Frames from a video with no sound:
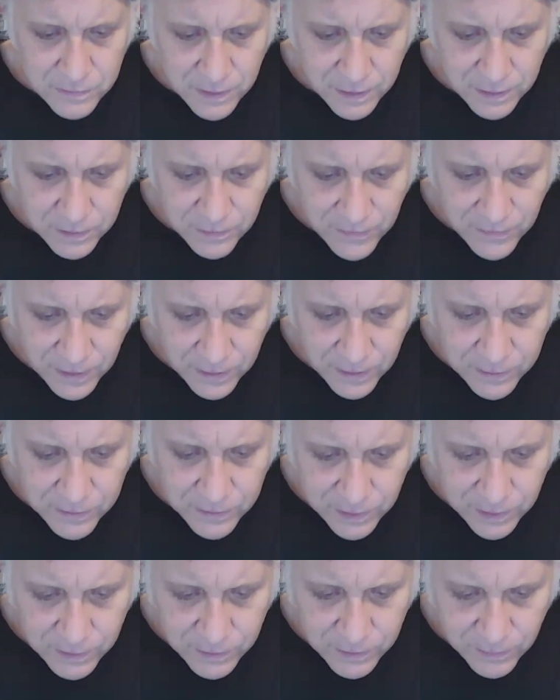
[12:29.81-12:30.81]
It's
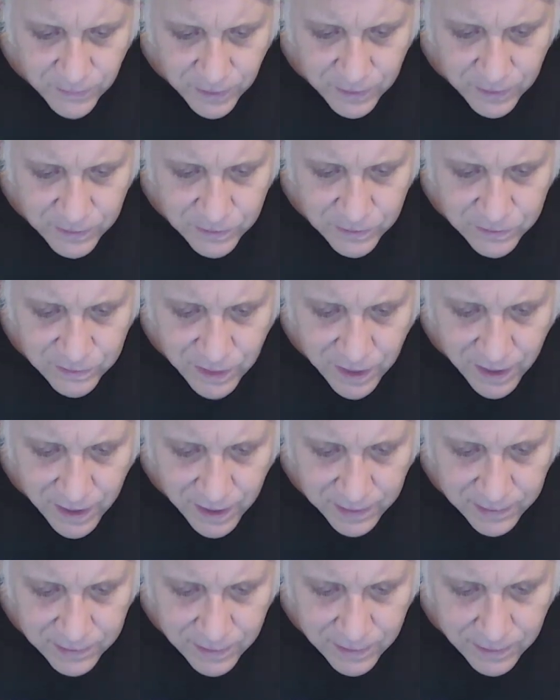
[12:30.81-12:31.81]
very
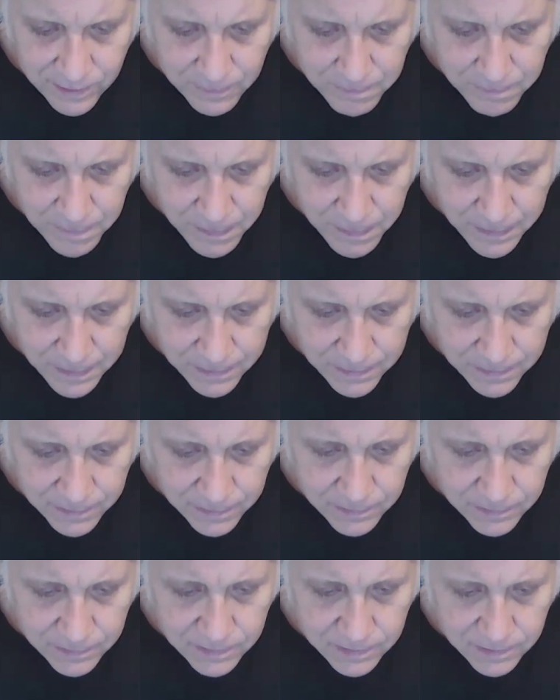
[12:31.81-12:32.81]
sad
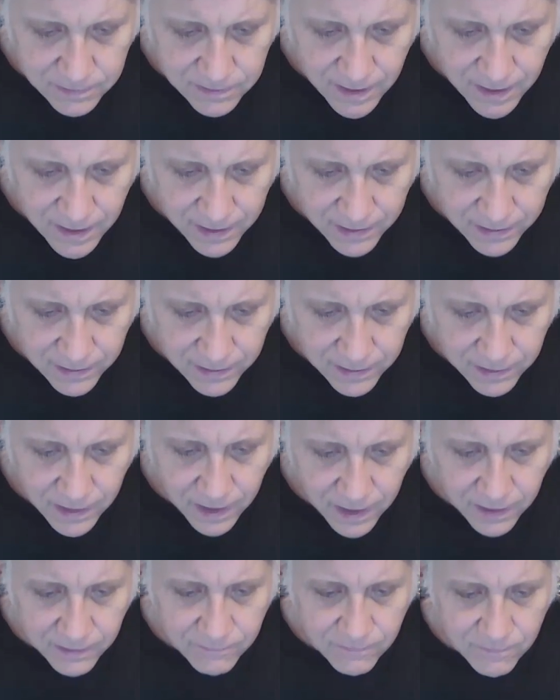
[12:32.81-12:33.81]
and to
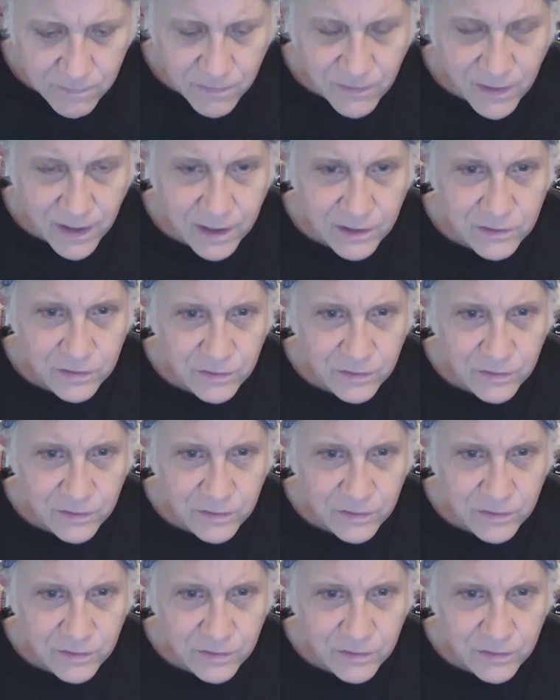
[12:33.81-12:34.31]
take it at